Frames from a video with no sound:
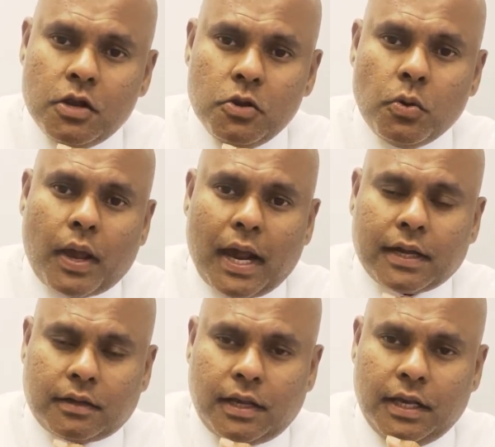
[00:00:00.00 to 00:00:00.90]
Look
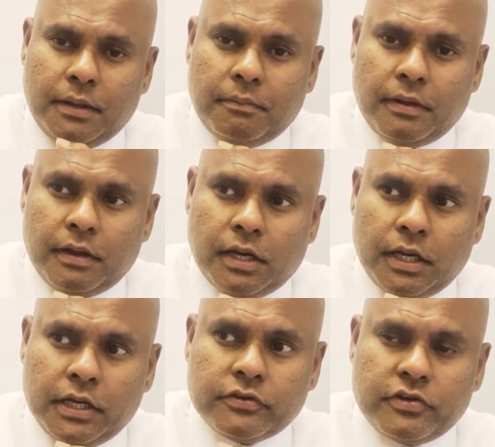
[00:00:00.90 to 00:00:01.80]
at
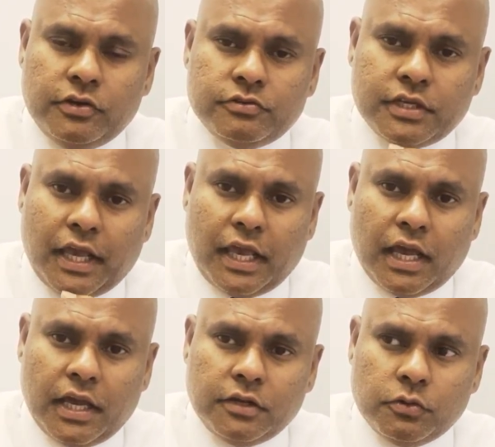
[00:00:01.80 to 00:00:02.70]
introducing
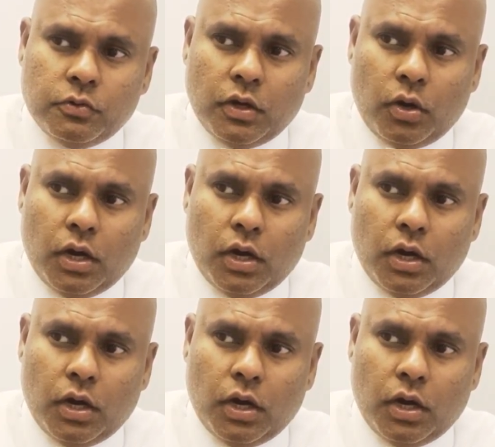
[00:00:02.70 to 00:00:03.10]
AI to